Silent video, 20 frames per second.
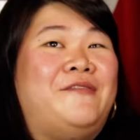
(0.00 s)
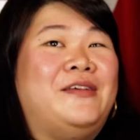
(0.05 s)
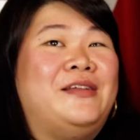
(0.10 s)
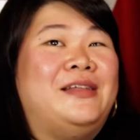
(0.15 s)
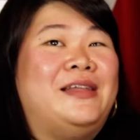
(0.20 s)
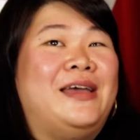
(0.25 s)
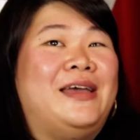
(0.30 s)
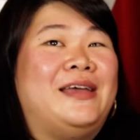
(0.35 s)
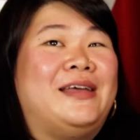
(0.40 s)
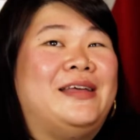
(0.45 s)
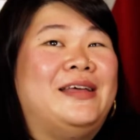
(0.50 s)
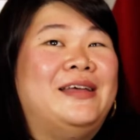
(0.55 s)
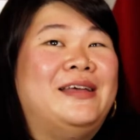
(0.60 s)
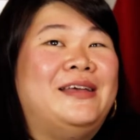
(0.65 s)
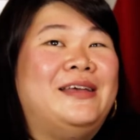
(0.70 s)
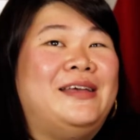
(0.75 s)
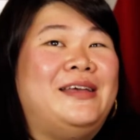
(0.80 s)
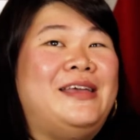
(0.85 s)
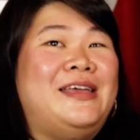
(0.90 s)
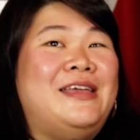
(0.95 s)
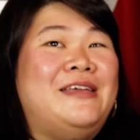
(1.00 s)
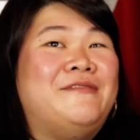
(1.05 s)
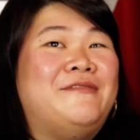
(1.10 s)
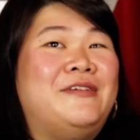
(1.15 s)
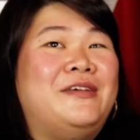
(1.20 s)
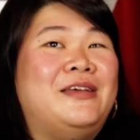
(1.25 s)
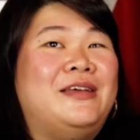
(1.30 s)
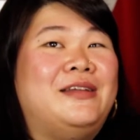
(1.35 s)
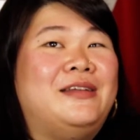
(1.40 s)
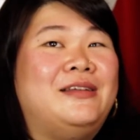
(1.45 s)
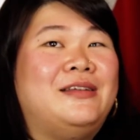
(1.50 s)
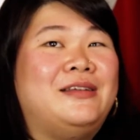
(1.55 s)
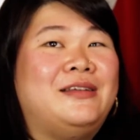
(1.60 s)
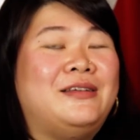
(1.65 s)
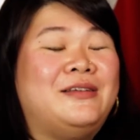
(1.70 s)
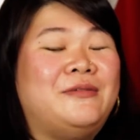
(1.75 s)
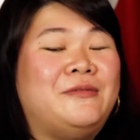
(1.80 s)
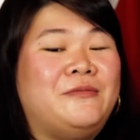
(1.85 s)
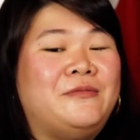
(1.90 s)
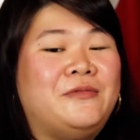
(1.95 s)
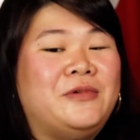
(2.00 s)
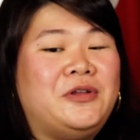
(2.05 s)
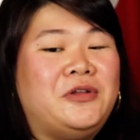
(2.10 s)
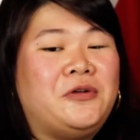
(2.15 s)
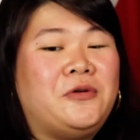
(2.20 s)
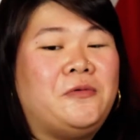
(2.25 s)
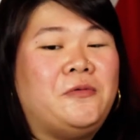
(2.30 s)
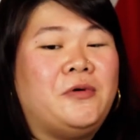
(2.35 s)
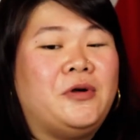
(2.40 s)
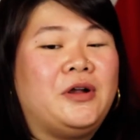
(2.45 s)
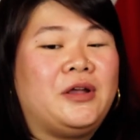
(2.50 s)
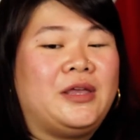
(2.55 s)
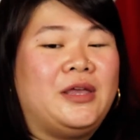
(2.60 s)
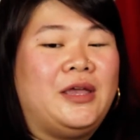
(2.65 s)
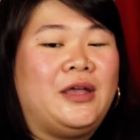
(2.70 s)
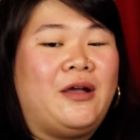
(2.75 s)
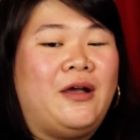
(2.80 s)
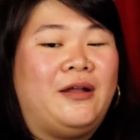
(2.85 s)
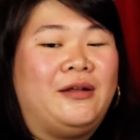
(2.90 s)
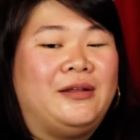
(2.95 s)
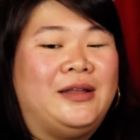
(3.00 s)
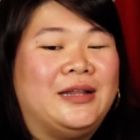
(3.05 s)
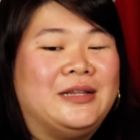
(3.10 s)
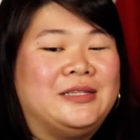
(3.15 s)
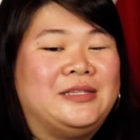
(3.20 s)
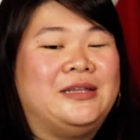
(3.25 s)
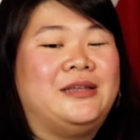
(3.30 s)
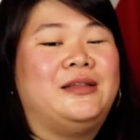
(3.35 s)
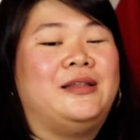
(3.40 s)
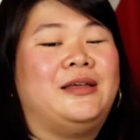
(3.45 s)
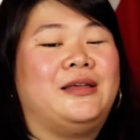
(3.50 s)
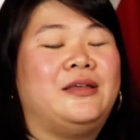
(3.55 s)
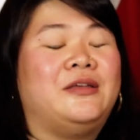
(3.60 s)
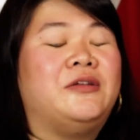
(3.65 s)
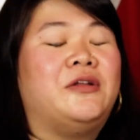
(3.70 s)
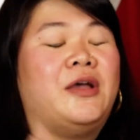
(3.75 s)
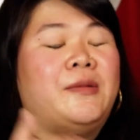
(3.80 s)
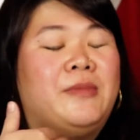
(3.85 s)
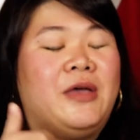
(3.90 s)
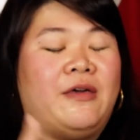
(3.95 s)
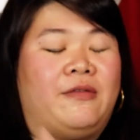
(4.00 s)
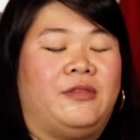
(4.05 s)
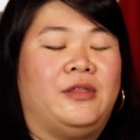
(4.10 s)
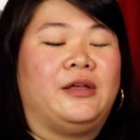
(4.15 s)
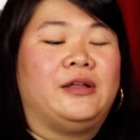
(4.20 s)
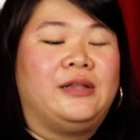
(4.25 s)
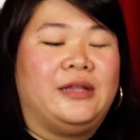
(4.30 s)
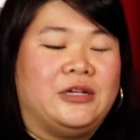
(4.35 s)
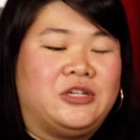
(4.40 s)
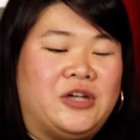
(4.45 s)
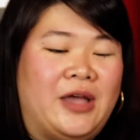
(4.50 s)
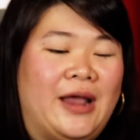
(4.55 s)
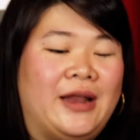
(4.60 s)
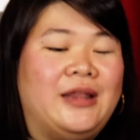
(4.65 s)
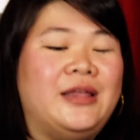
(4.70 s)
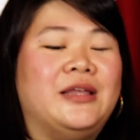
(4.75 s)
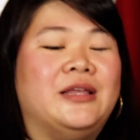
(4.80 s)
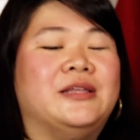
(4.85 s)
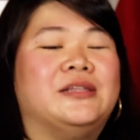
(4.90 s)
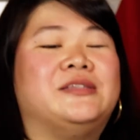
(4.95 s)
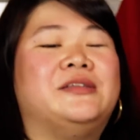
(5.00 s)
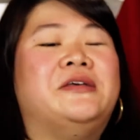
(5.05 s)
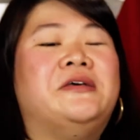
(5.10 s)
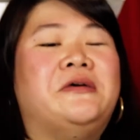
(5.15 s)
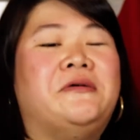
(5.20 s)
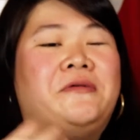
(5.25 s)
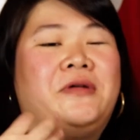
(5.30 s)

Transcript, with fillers: feel like even when you're working on, let's say, like you know, I'm ethnically Chinese.